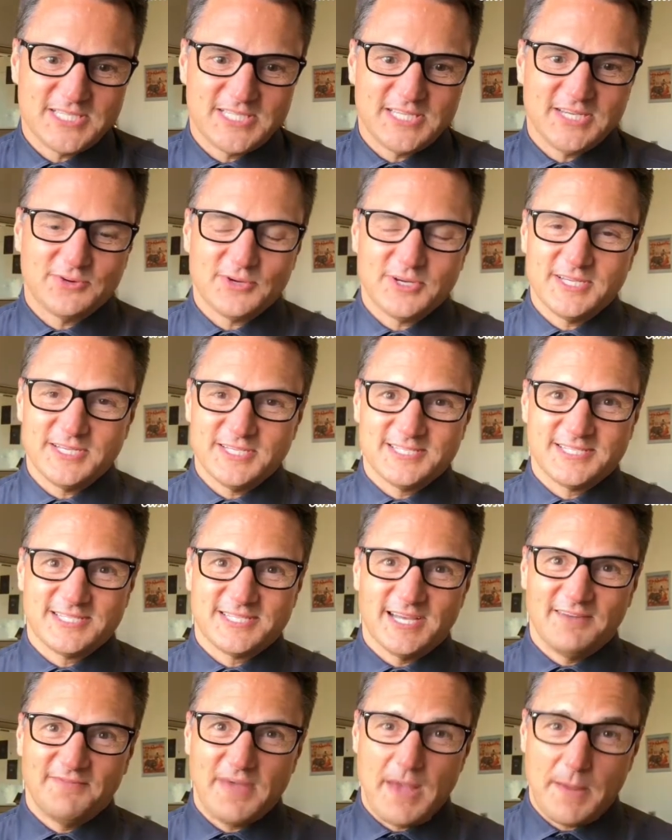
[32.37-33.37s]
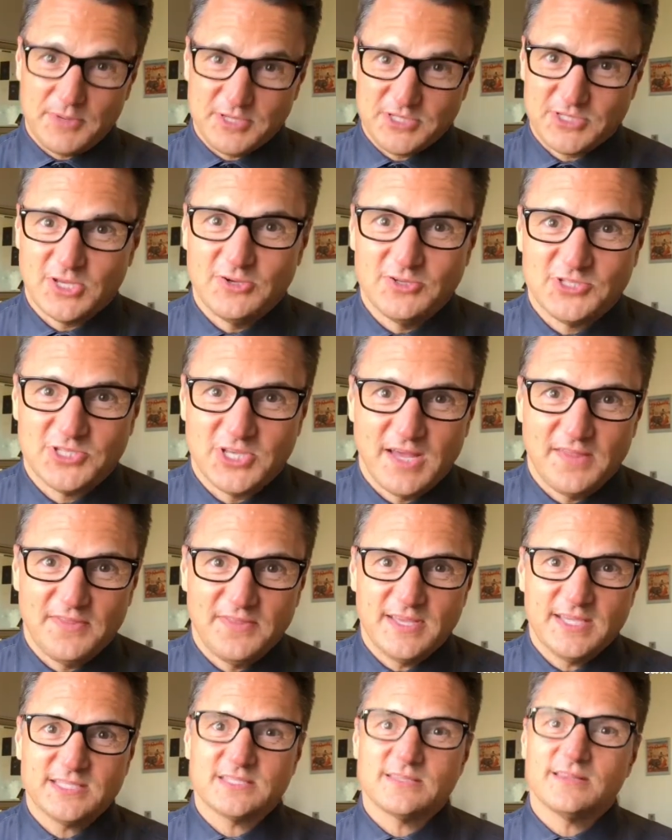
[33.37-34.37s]
series of episodes on
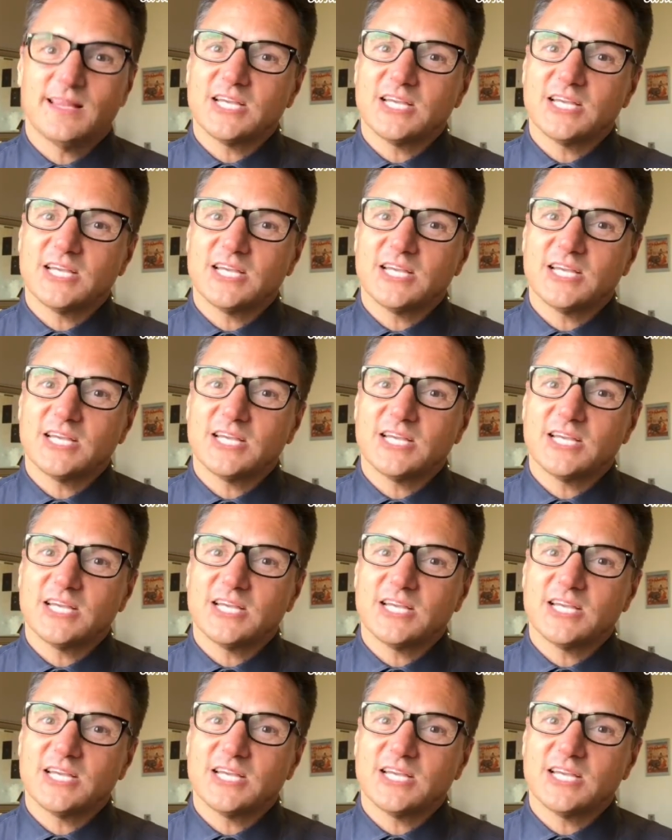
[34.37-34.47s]
this.